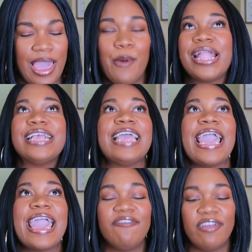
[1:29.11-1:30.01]
And when I say
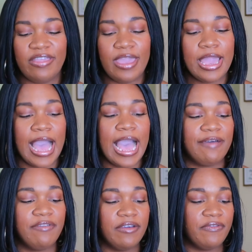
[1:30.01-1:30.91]
everything, I
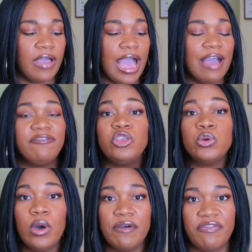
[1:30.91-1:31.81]
have
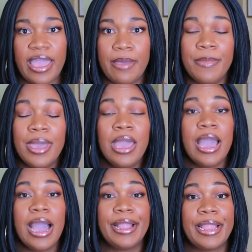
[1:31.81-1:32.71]
two of them,
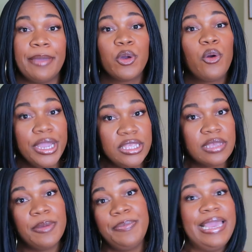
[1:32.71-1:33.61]
and I'm going
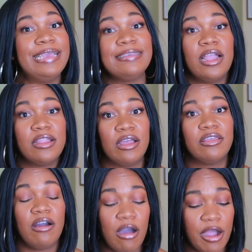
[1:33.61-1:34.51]
to be placing
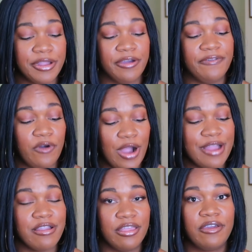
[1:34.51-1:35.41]
another order for
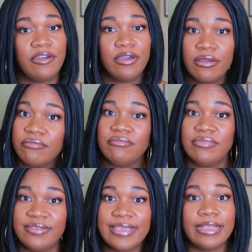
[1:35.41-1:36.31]
another
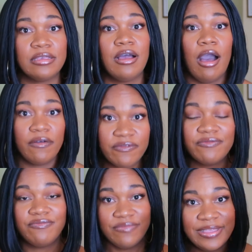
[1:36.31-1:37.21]
set
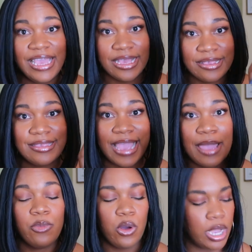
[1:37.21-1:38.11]
of these
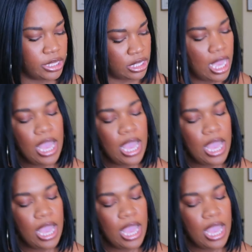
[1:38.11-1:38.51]
same ones.